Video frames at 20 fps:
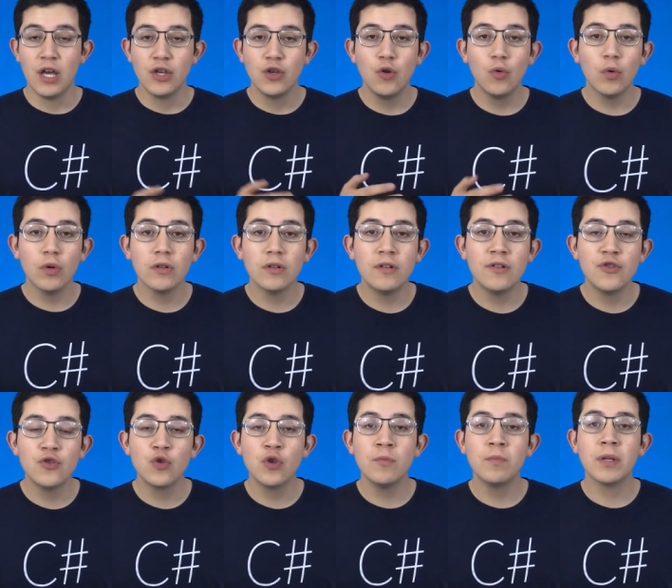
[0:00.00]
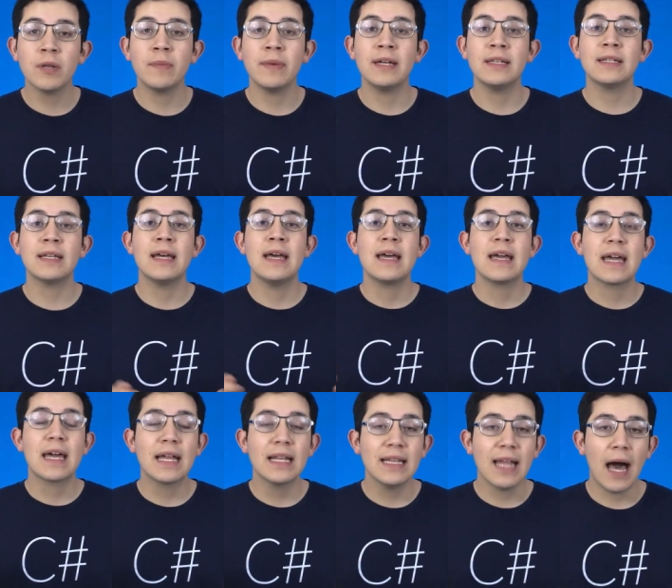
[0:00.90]
You will learn to implement
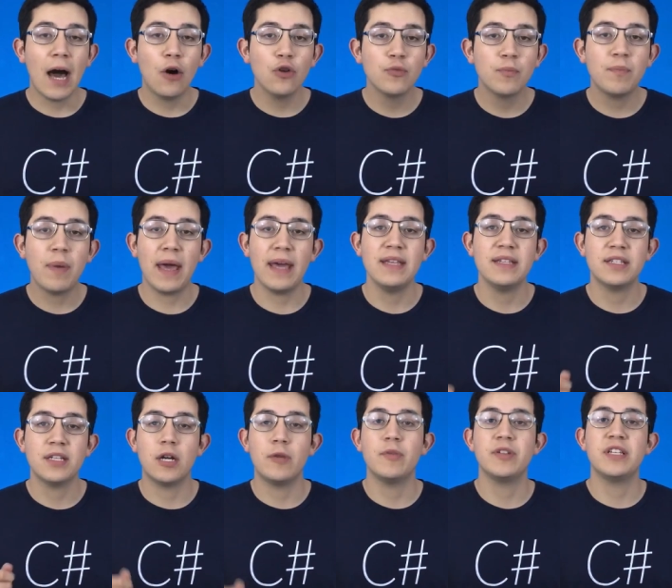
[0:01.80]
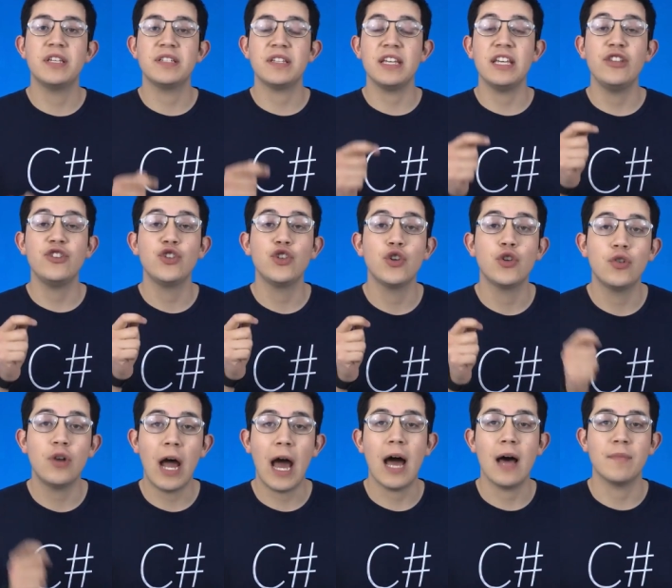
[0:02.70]
cloud-based services into
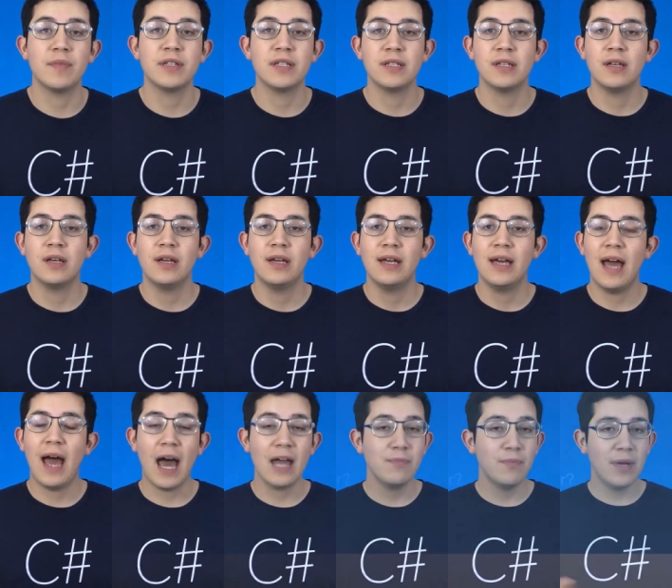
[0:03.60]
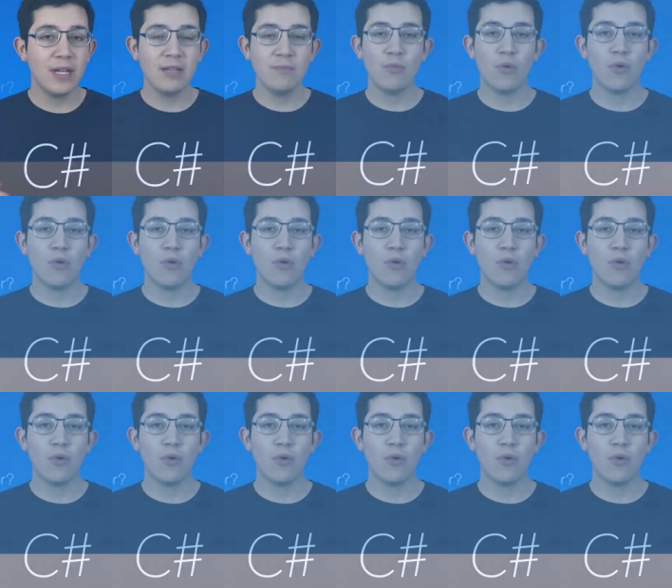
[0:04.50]
your apps and many